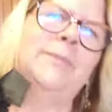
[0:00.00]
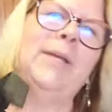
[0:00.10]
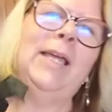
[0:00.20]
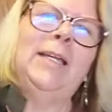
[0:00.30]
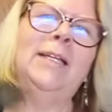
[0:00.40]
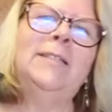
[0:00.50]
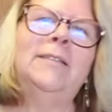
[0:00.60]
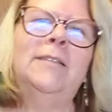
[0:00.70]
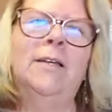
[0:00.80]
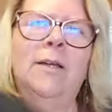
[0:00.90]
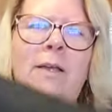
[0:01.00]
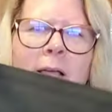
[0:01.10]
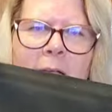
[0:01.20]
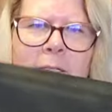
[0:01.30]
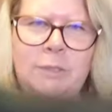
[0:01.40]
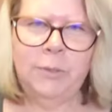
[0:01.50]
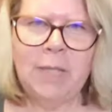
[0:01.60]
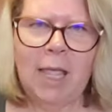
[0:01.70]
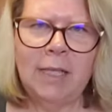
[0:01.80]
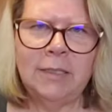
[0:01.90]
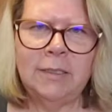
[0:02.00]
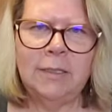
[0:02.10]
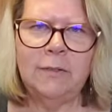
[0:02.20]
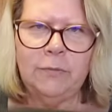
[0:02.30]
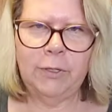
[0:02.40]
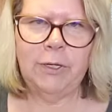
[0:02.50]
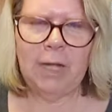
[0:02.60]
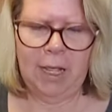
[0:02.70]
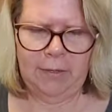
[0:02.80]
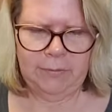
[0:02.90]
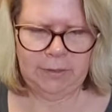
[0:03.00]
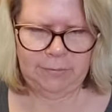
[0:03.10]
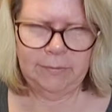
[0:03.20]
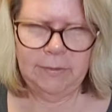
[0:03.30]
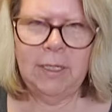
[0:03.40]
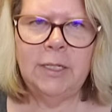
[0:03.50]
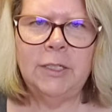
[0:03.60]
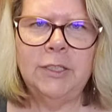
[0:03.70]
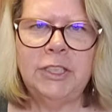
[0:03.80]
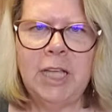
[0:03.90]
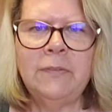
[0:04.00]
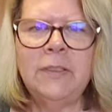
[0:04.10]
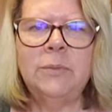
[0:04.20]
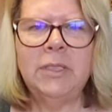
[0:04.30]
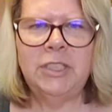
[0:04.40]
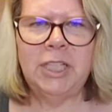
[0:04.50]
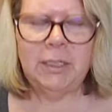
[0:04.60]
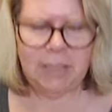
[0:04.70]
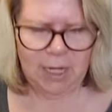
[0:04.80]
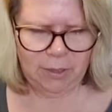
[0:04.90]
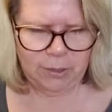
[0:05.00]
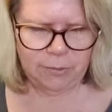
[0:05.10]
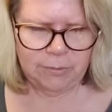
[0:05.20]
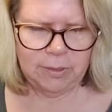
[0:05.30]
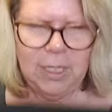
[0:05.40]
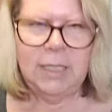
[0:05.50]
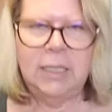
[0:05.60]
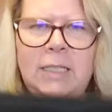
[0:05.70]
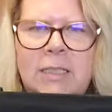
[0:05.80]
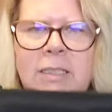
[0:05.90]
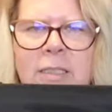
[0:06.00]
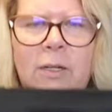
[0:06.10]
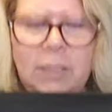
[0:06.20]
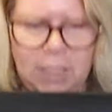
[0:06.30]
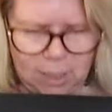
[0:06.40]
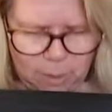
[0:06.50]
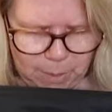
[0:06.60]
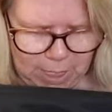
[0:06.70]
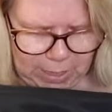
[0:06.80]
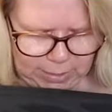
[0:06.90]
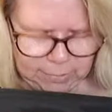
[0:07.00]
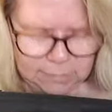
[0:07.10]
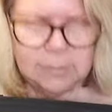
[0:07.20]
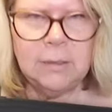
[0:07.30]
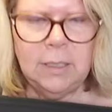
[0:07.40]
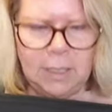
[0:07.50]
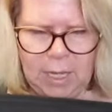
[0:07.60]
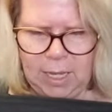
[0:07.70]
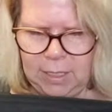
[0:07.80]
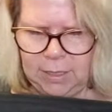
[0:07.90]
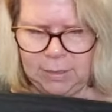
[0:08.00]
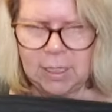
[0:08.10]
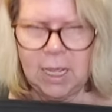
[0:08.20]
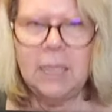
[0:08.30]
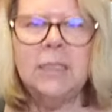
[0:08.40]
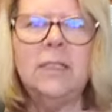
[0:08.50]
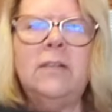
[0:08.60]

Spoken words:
it is a suitcase for your knives. Your chefs will tell you this is their little buddy. And it's got little